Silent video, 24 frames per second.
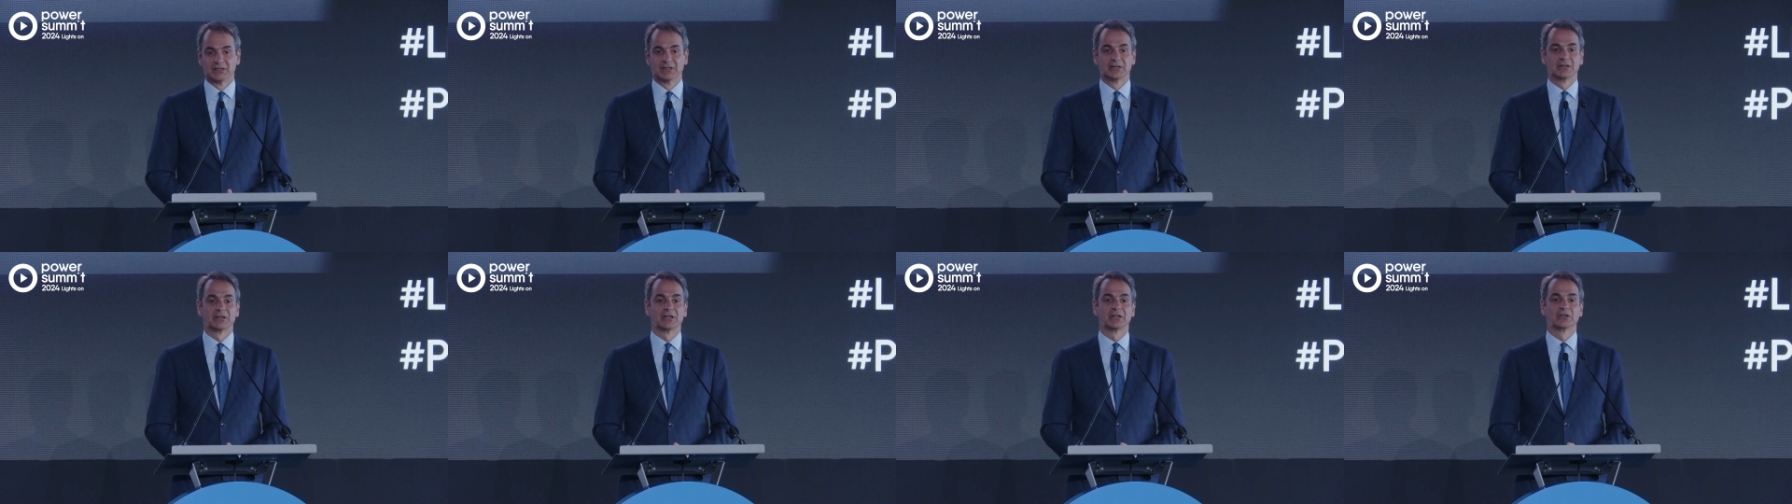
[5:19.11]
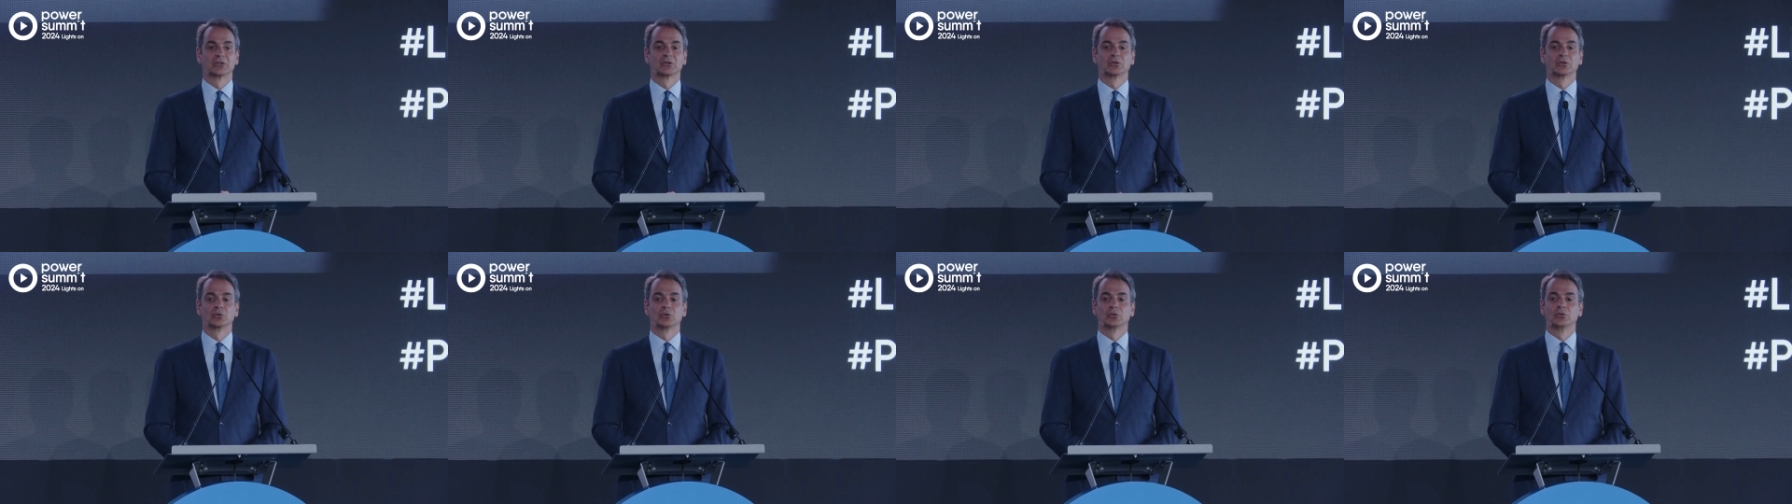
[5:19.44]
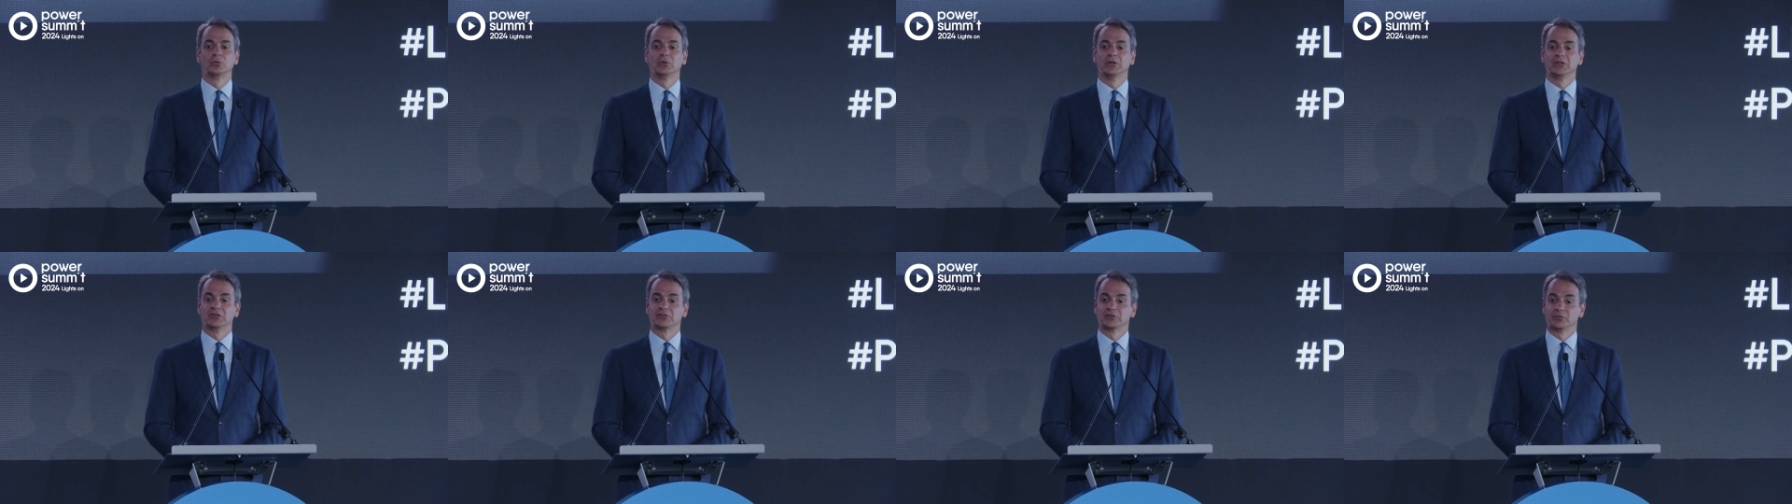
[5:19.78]
that
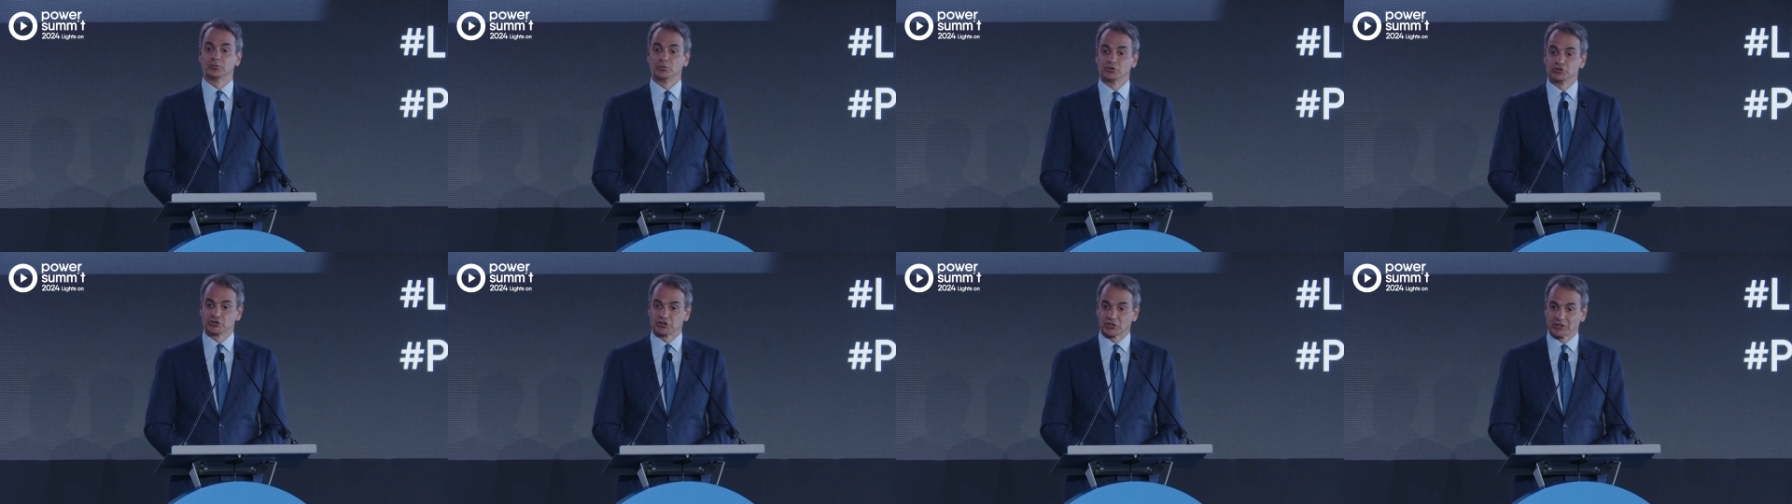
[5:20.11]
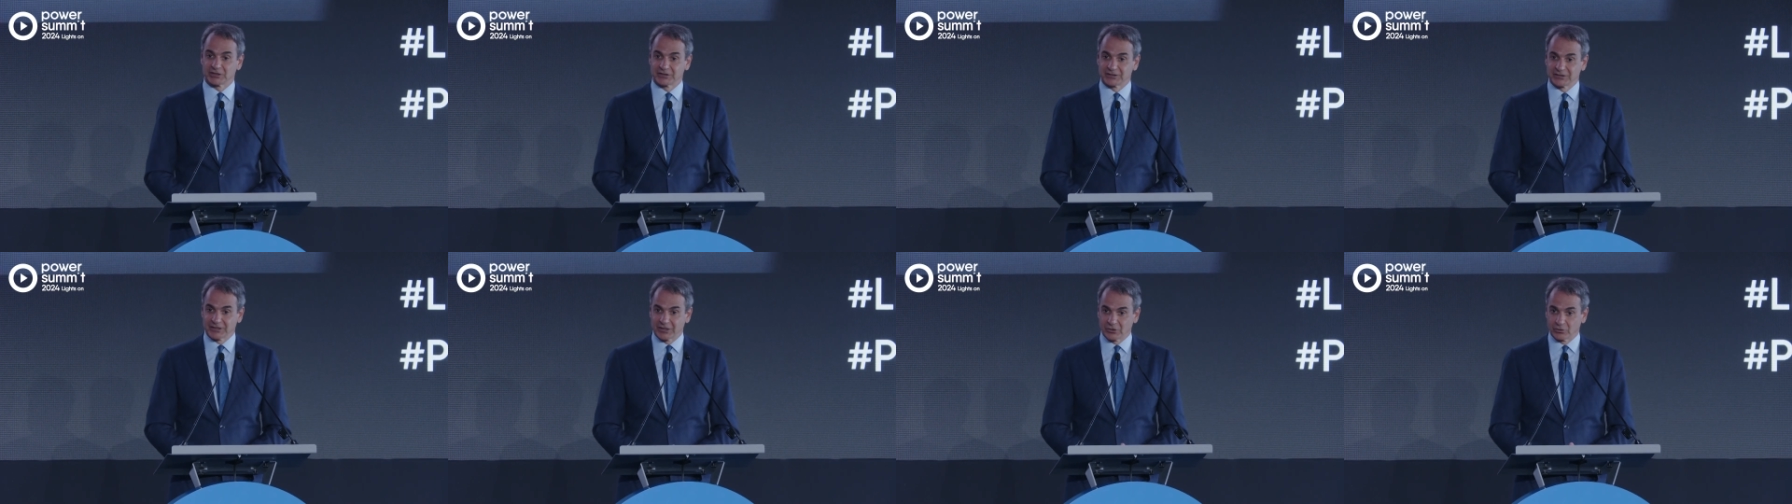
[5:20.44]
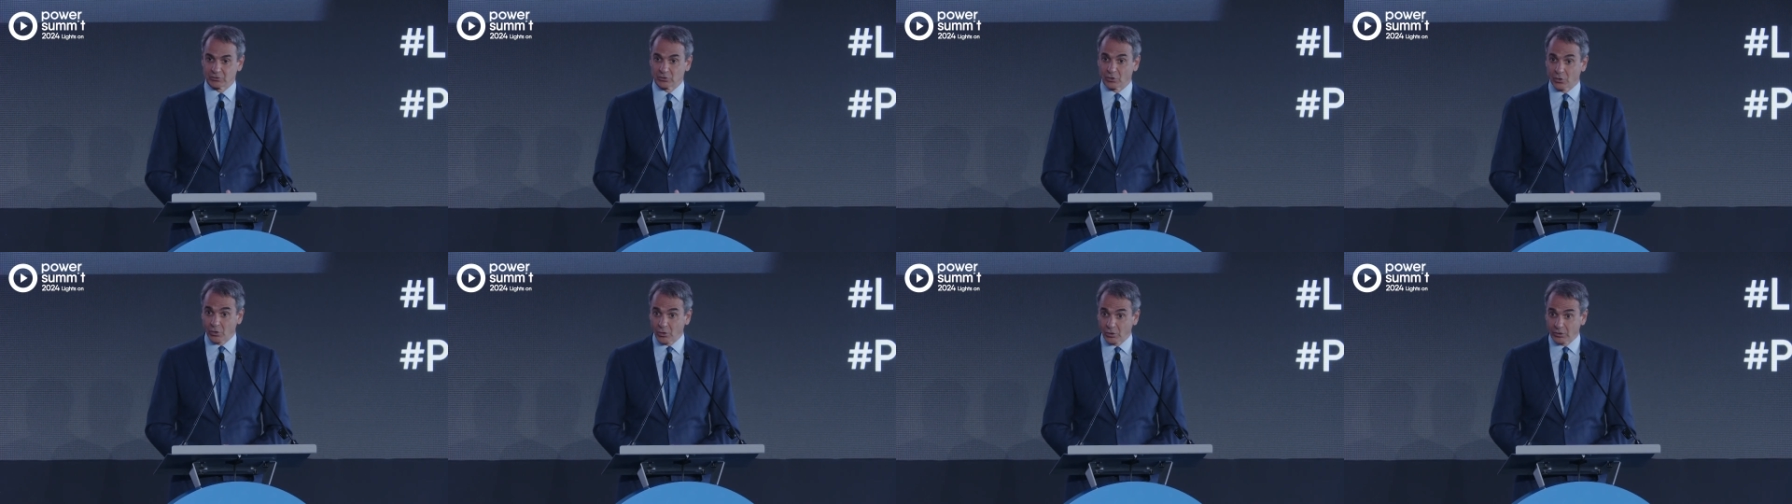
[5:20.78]
Greece would shut down
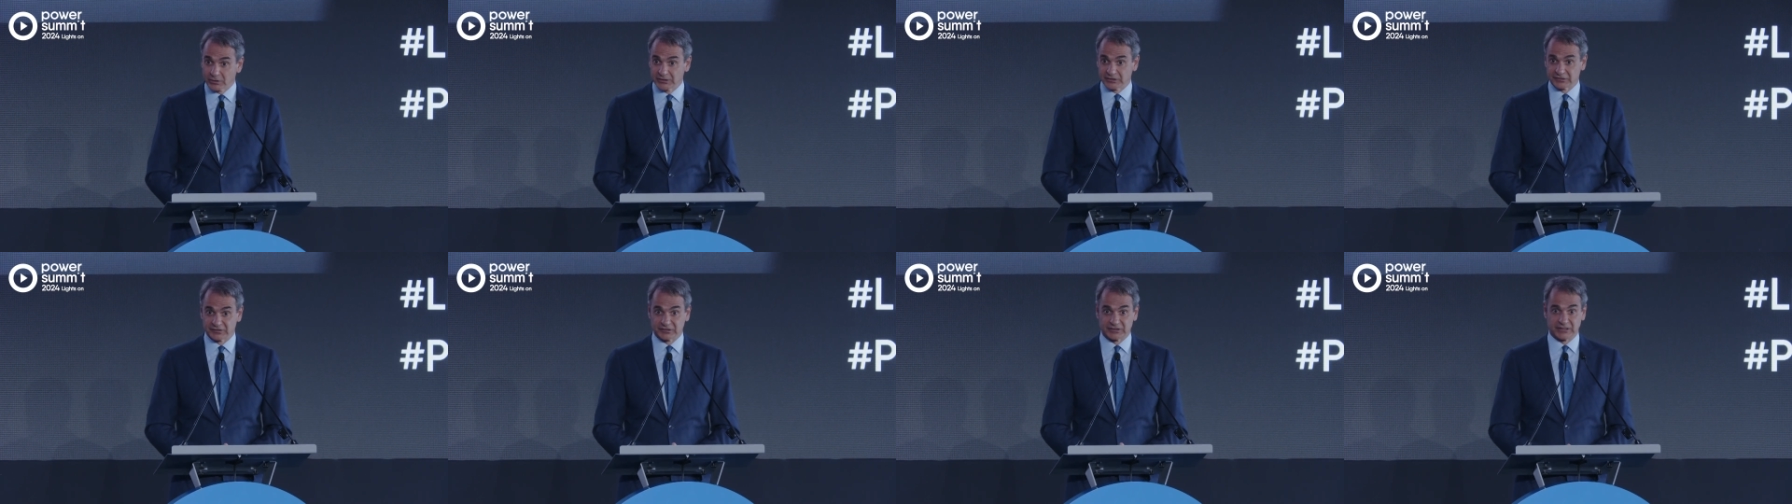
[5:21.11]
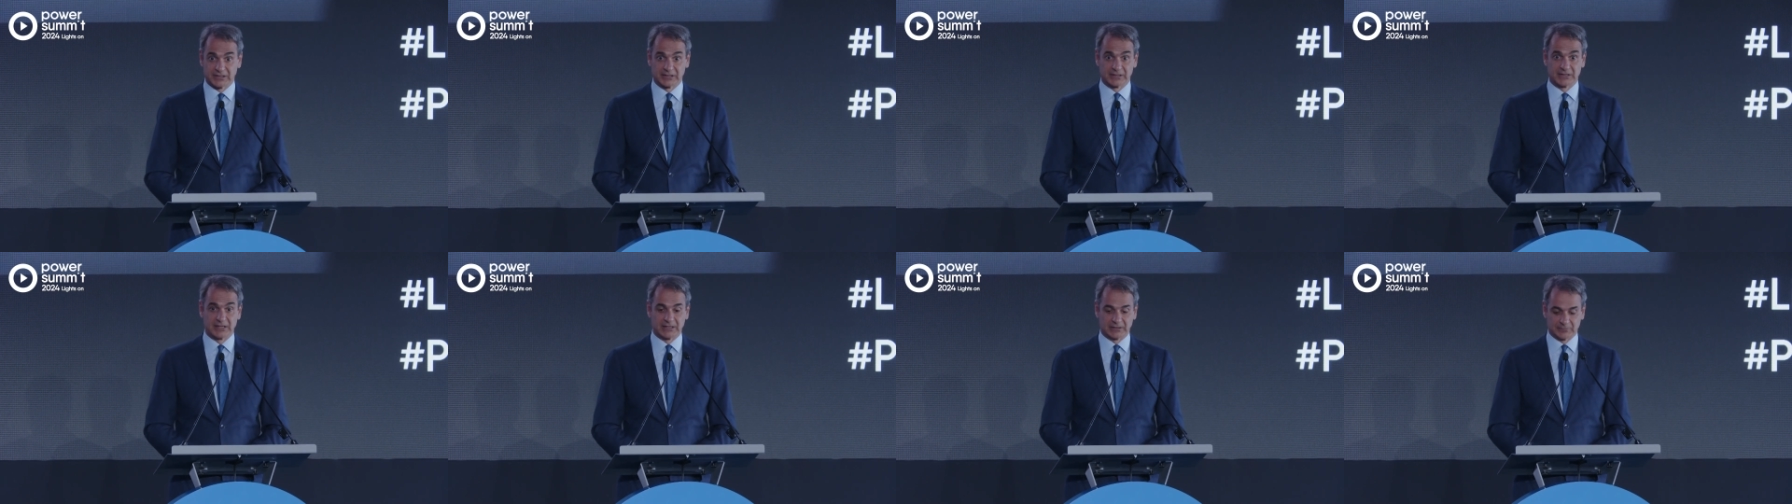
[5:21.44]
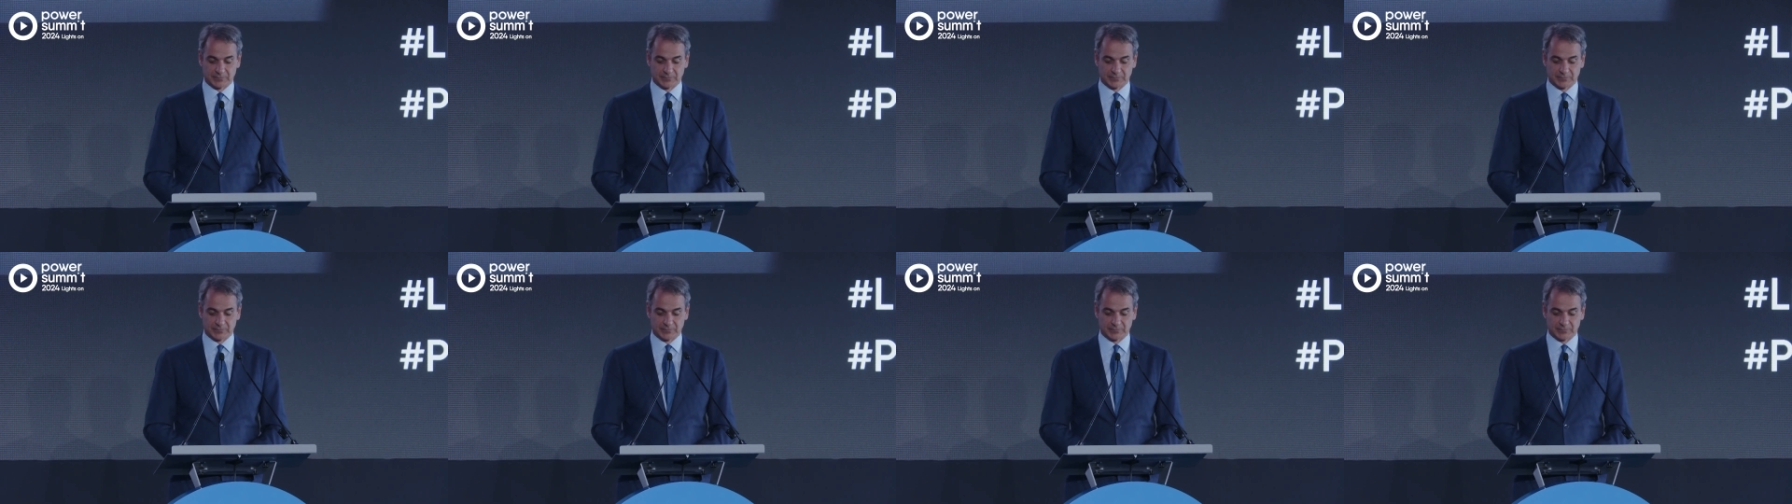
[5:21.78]
all its lignite